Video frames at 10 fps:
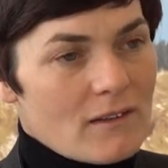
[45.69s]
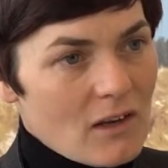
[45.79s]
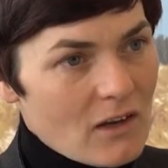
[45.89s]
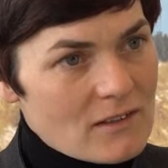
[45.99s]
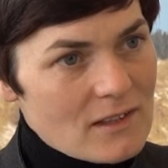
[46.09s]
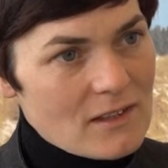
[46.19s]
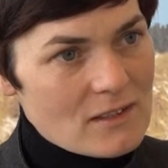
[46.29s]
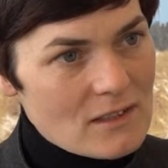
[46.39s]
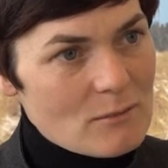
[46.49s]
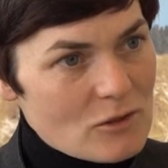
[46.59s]
The idea
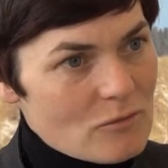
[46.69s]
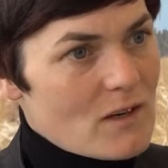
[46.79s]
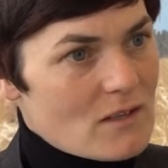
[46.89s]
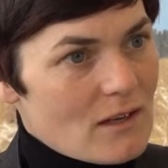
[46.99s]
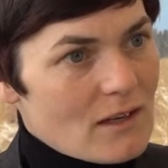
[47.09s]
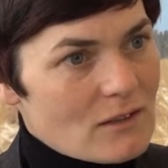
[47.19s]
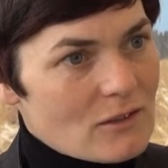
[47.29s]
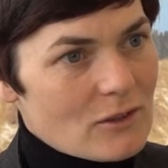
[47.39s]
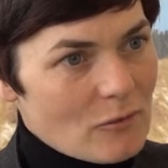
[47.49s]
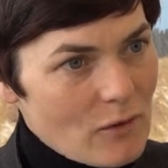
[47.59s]
seems to resonate.
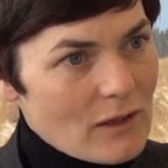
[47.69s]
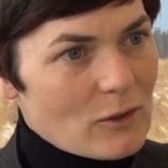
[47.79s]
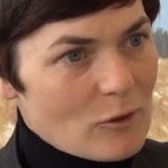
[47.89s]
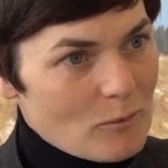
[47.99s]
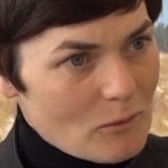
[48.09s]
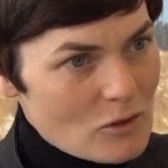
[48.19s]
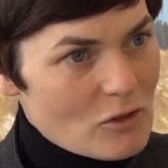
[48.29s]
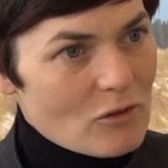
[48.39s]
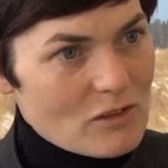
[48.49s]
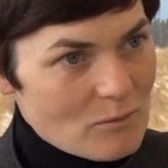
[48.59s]
The fact you can be
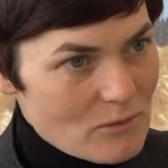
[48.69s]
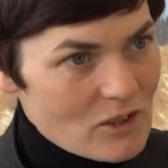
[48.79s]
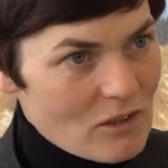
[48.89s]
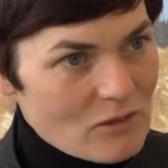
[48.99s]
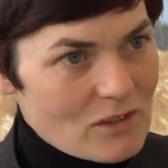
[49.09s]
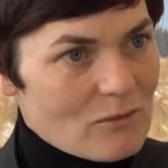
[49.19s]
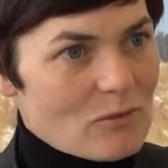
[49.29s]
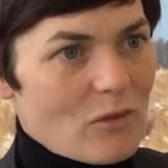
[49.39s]
restorative and regenerative,